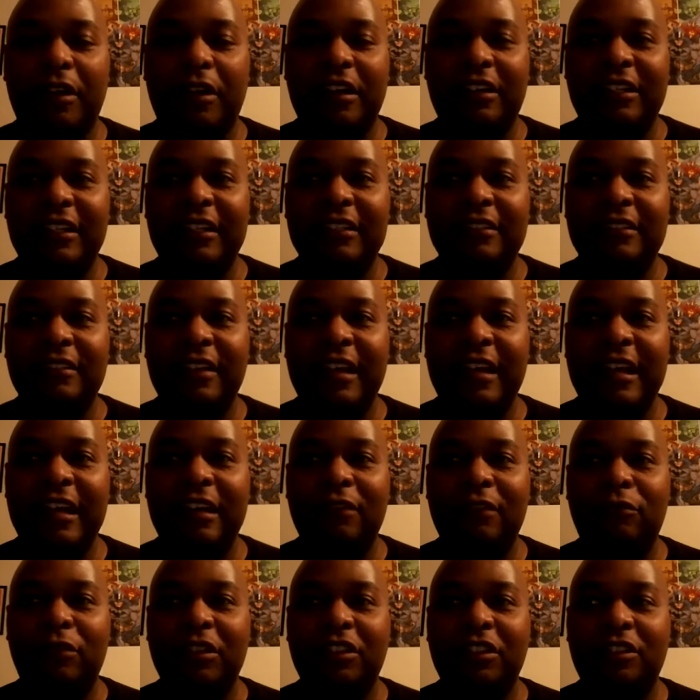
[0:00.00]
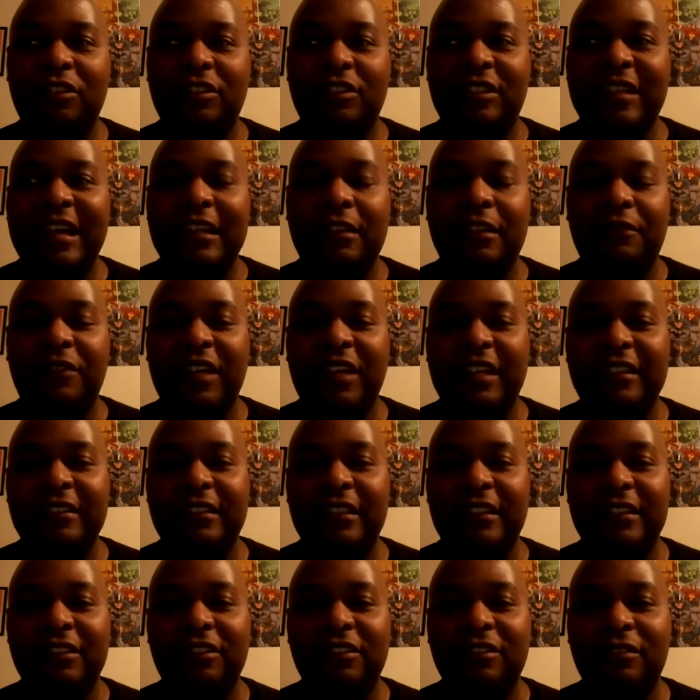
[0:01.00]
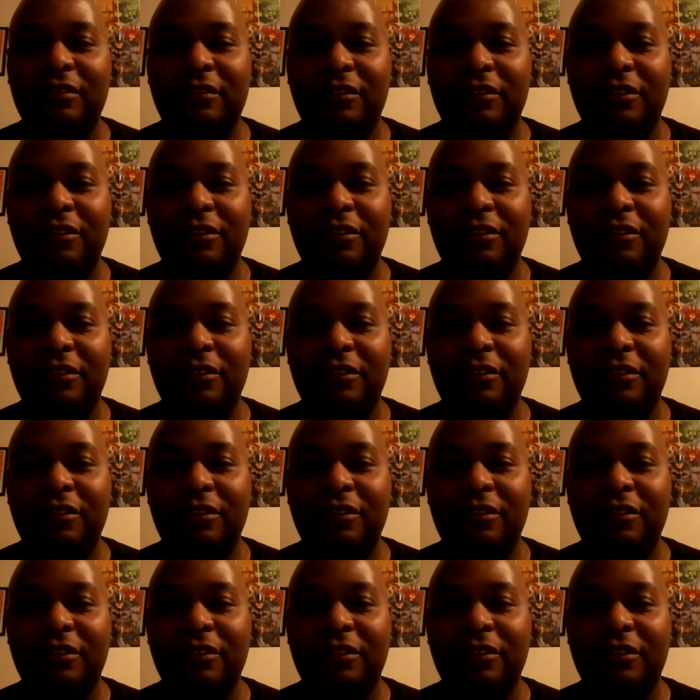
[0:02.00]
it is now, where you're salivating and